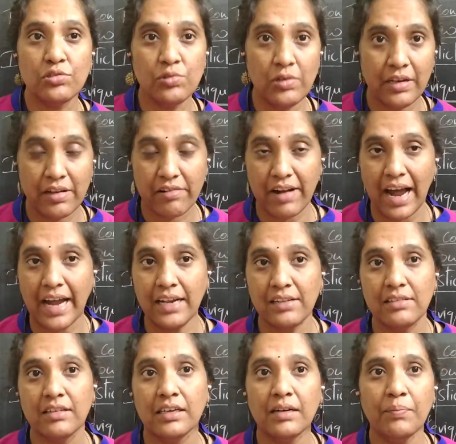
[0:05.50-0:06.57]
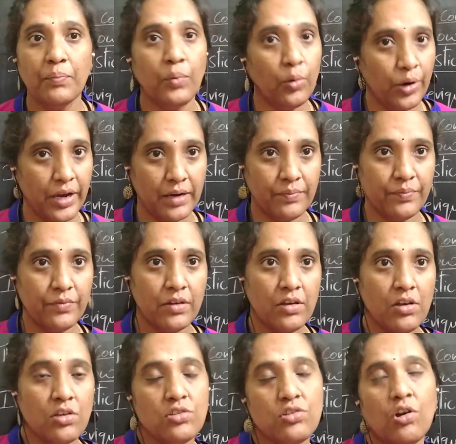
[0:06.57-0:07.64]
to write the poem.
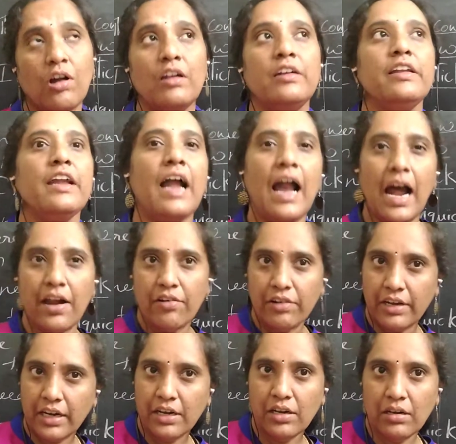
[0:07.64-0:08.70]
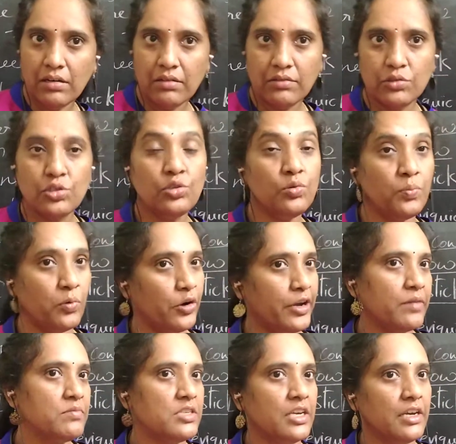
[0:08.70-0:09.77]
So already I had written two
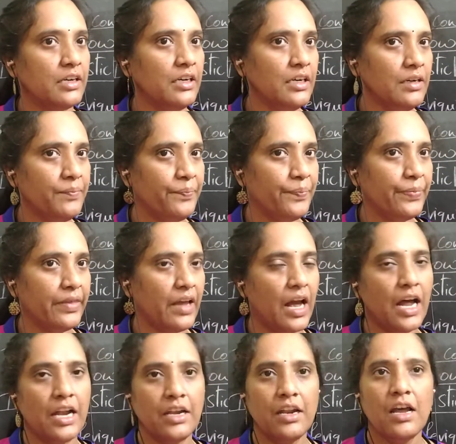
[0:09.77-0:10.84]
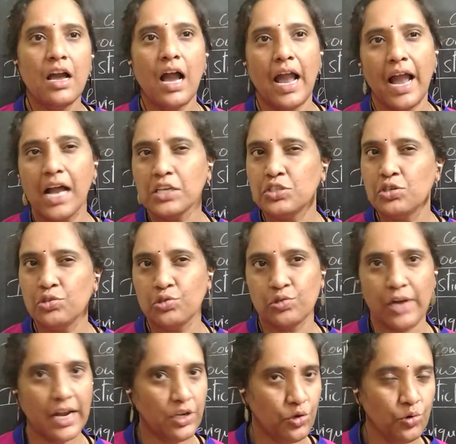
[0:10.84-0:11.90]
poems here and I asked you to
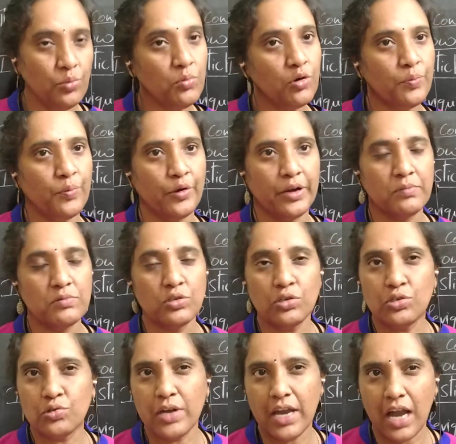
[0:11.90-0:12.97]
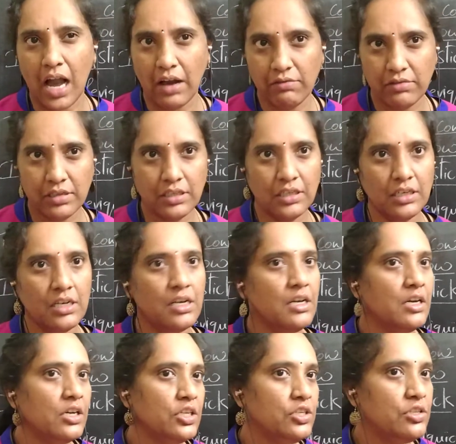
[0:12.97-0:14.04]
write two more poems. So today our
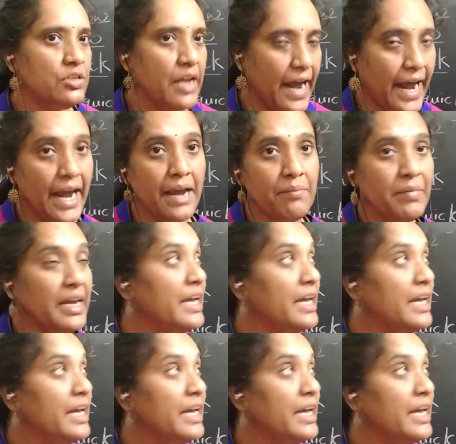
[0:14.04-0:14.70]
aim